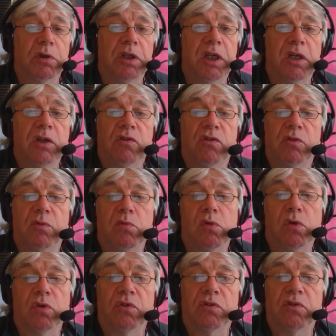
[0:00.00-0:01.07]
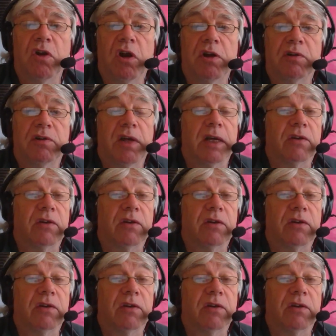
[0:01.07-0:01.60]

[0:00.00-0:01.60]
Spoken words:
Well, the answer was direct